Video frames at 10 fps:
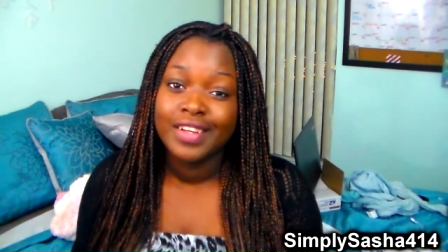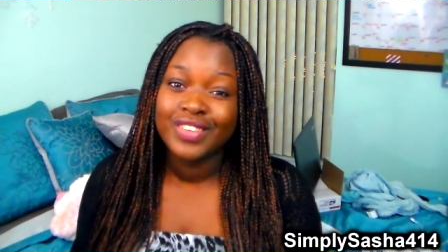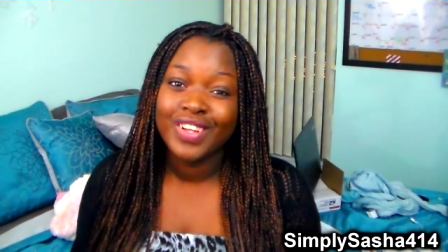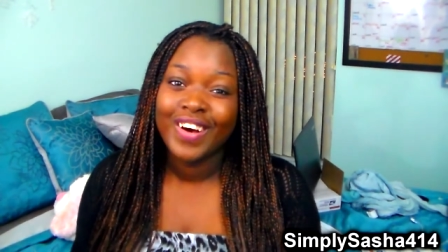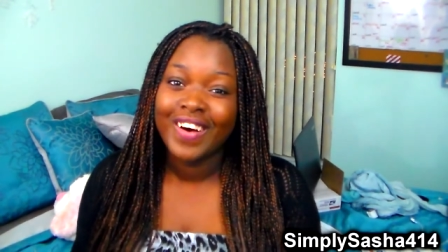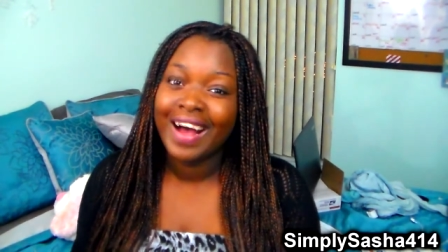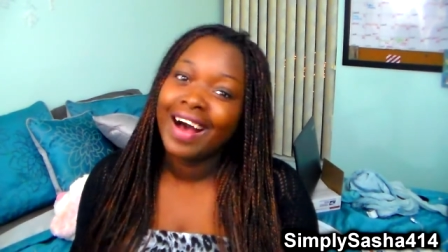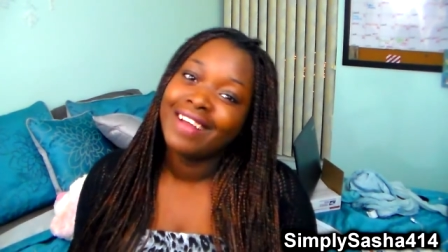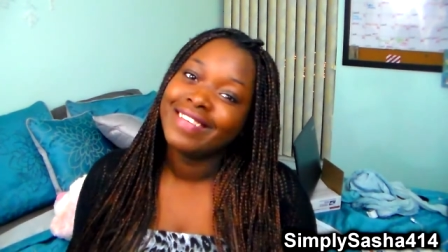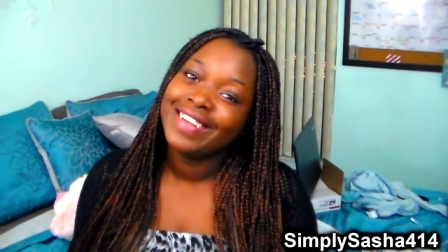So
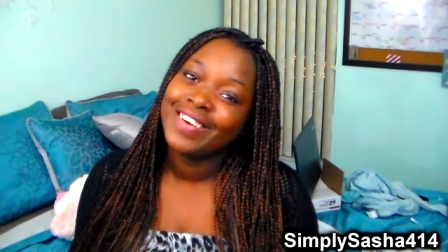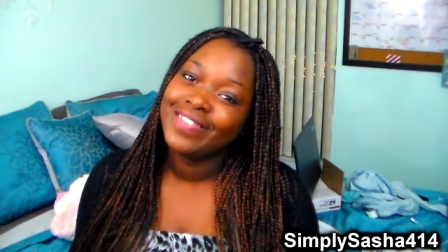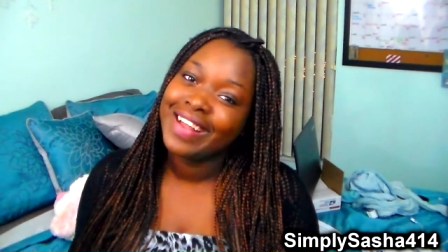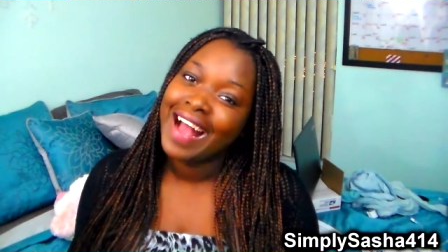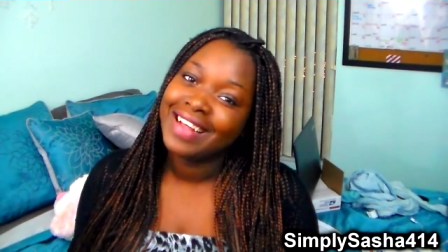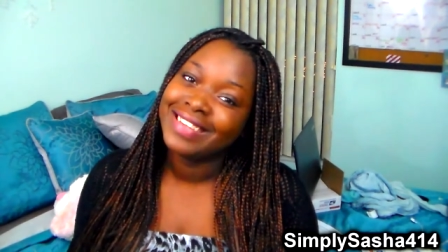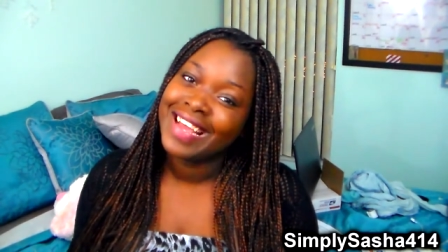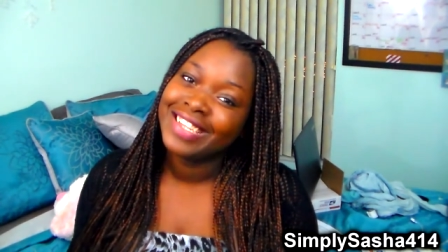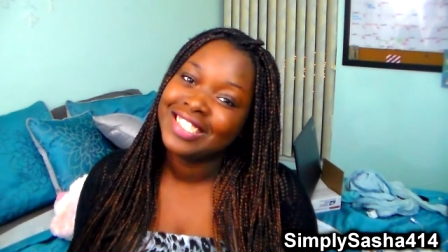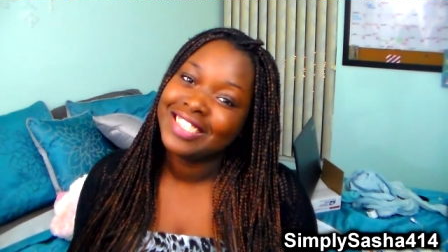I really hope you guys
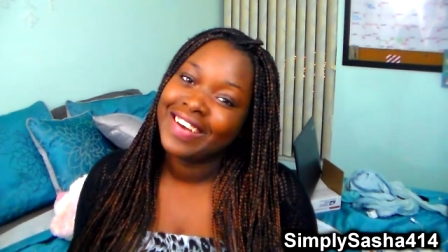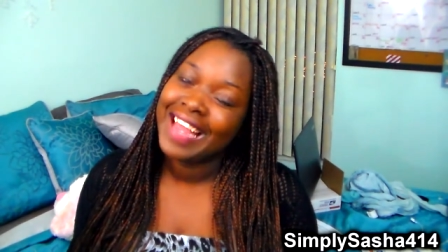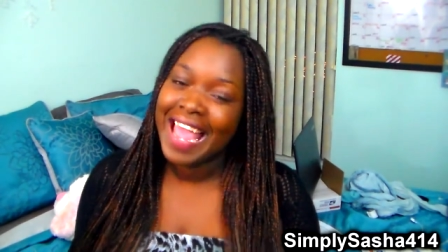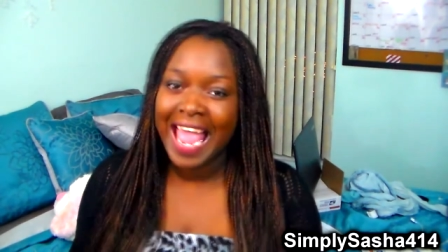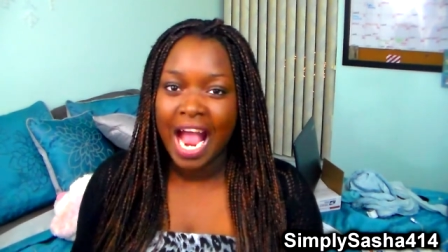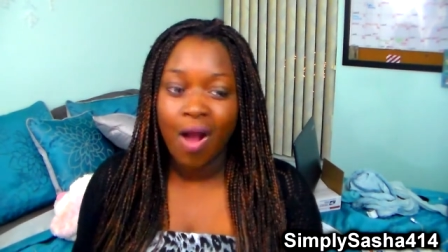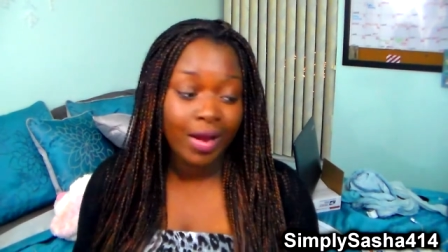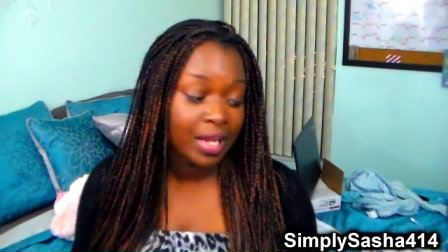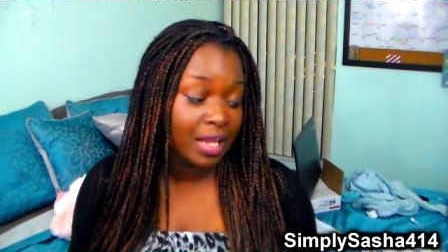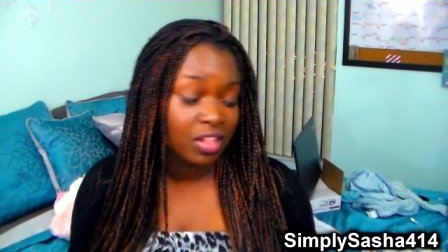enjoy it. Or
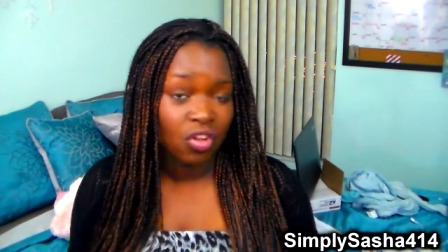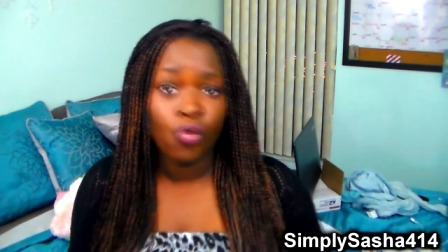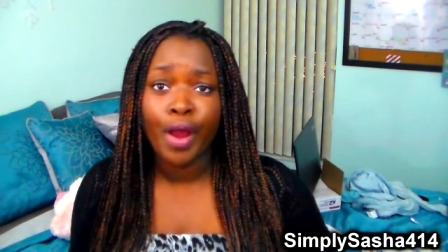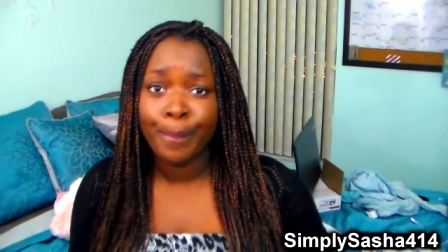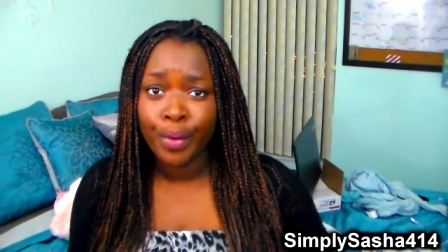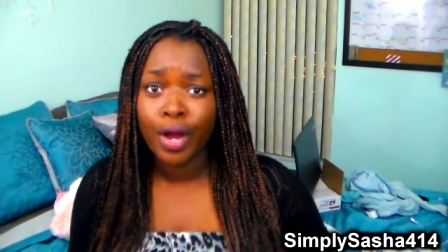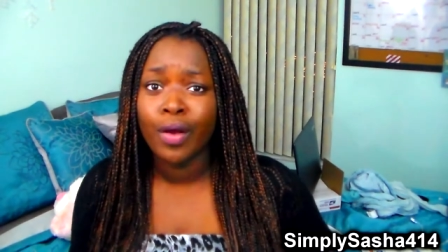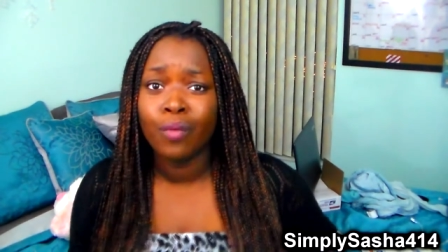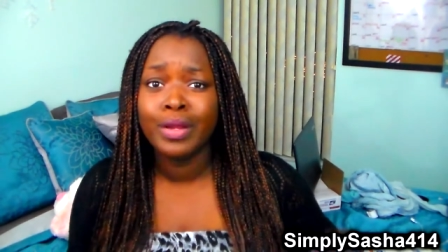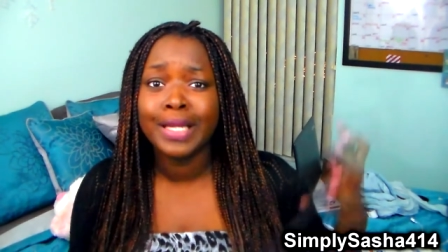you get the Lorac Pro
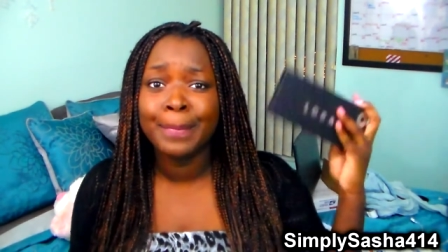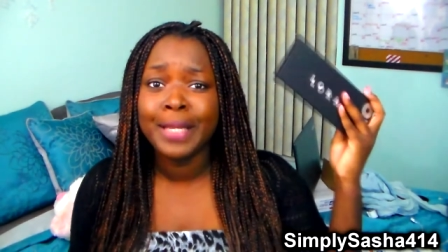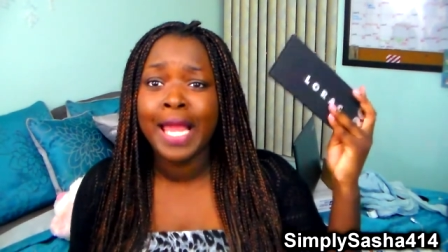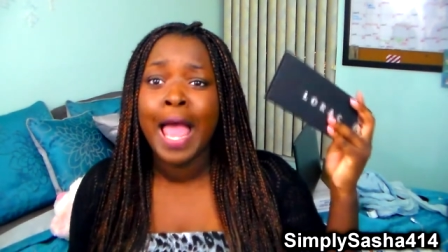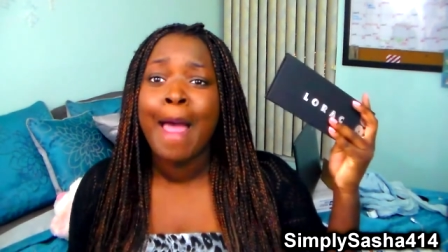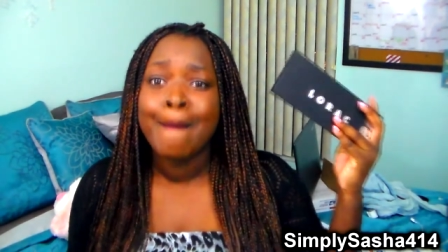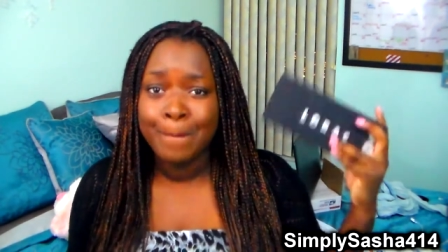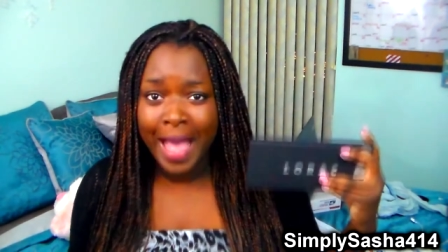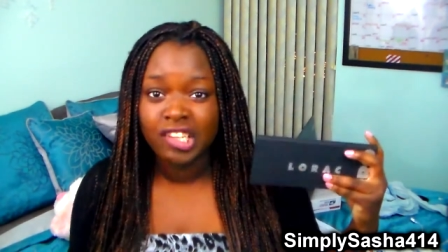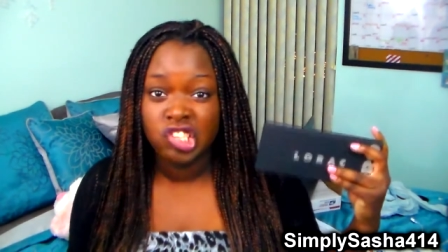and we could be
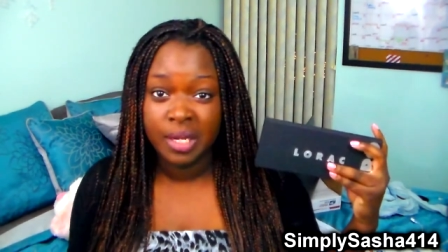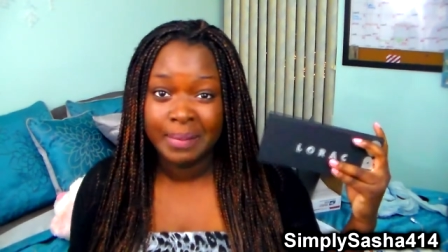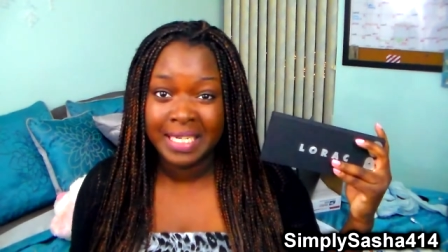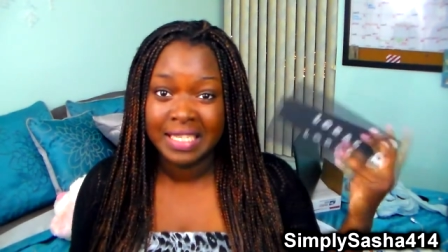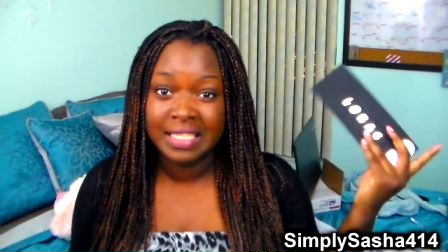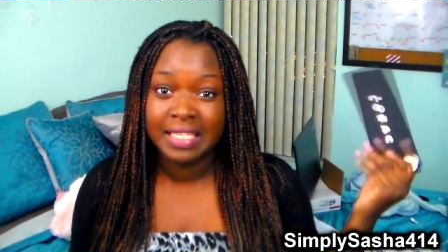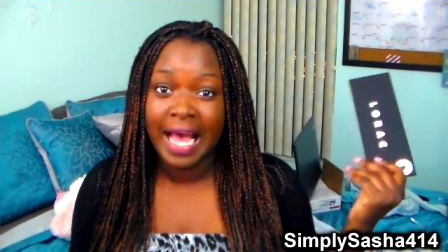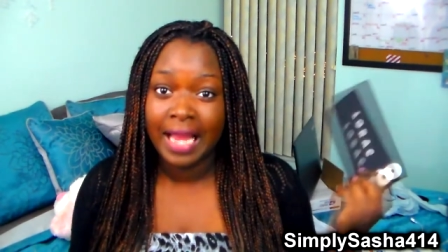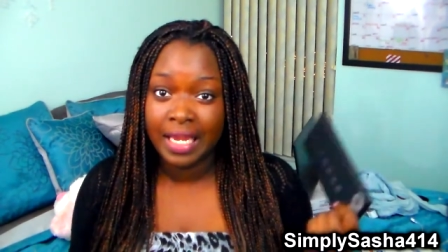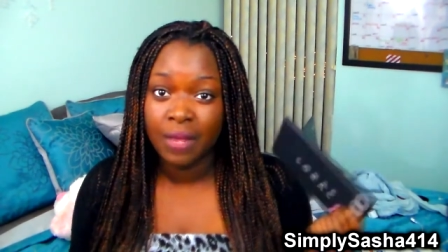matching because
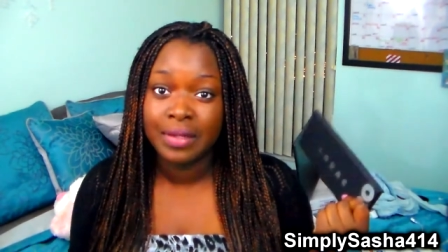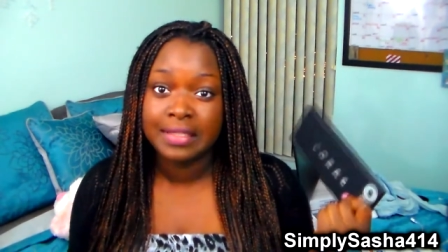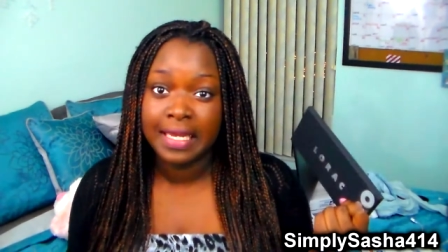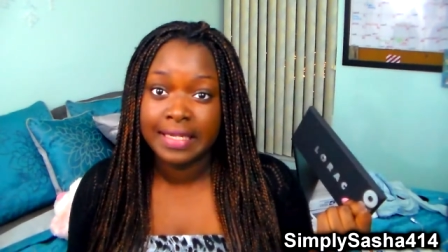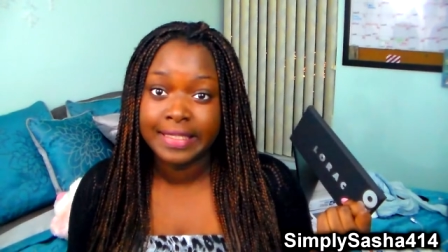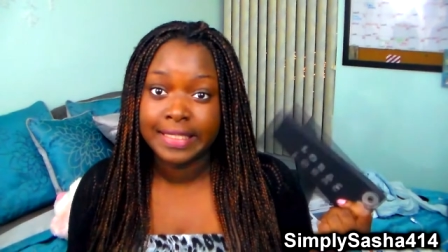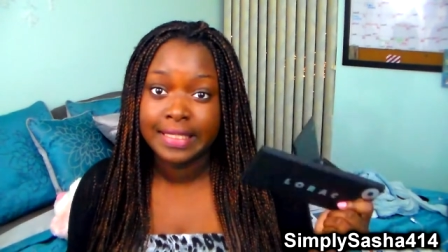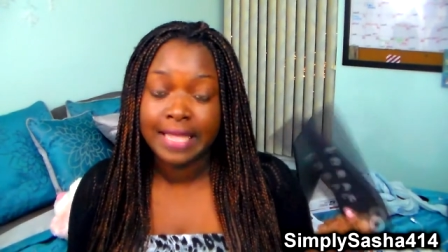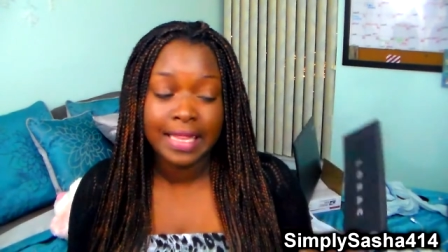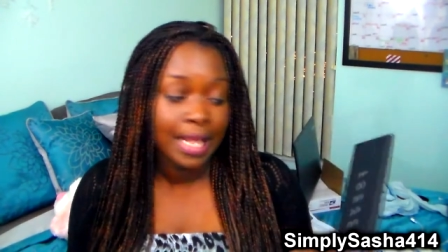I can't wait to get into
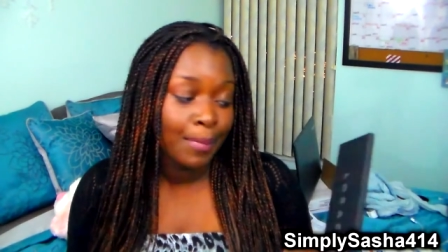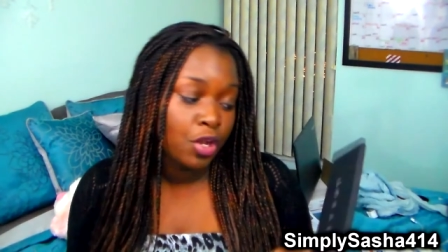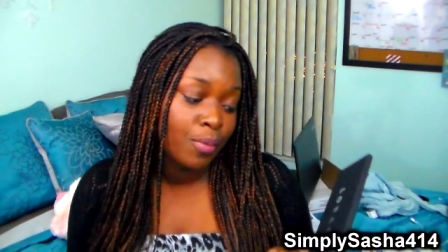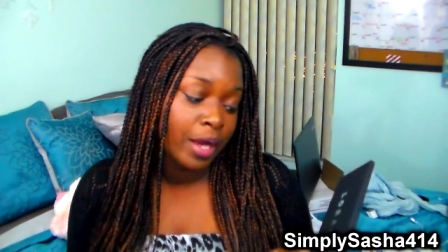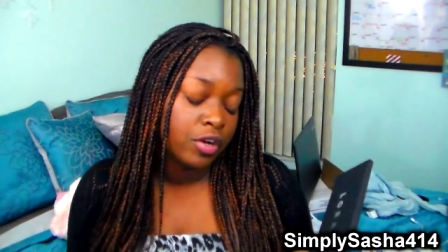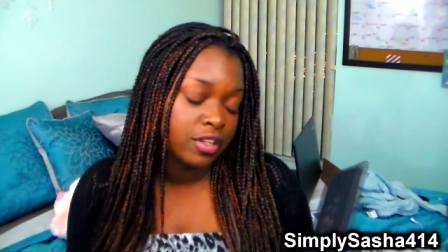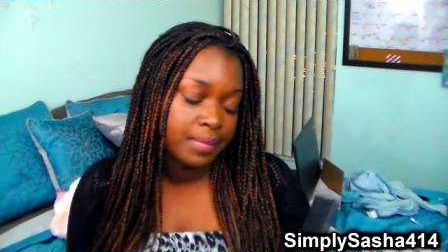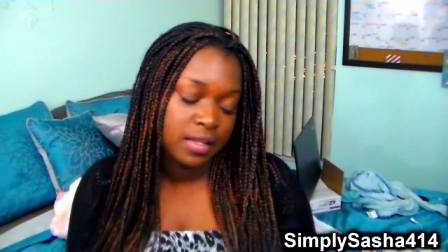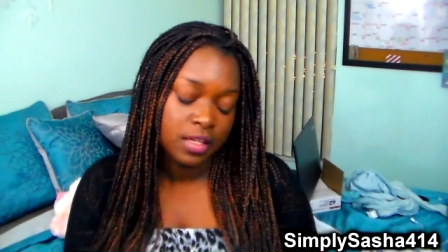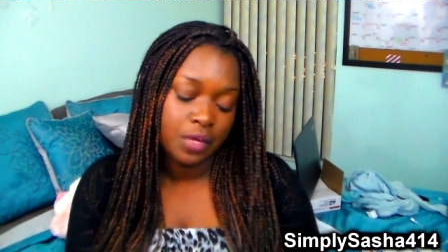this. I think I'm going to do my
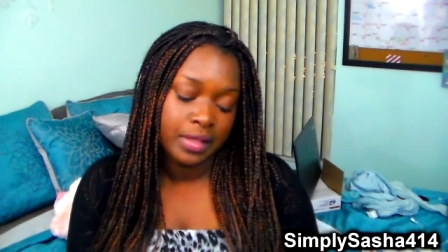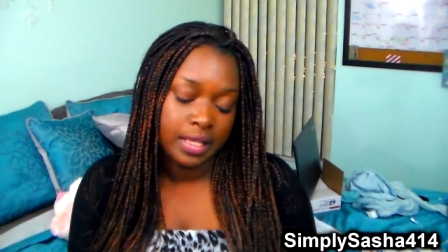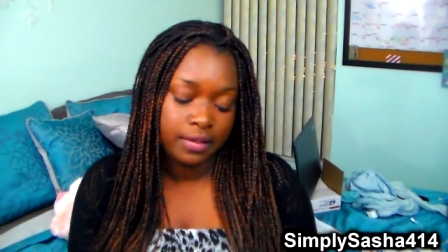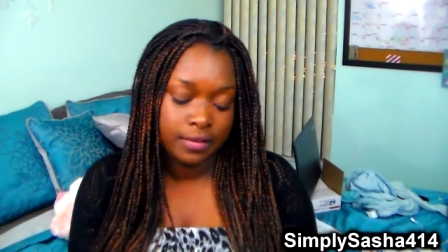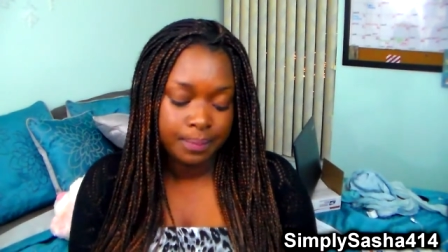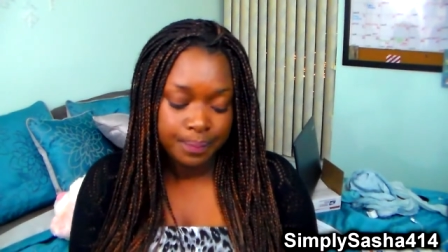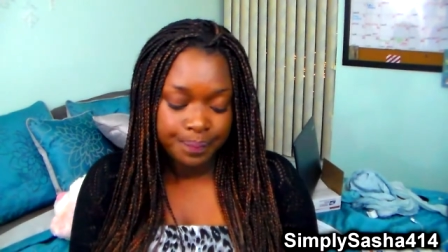Christmas look with this.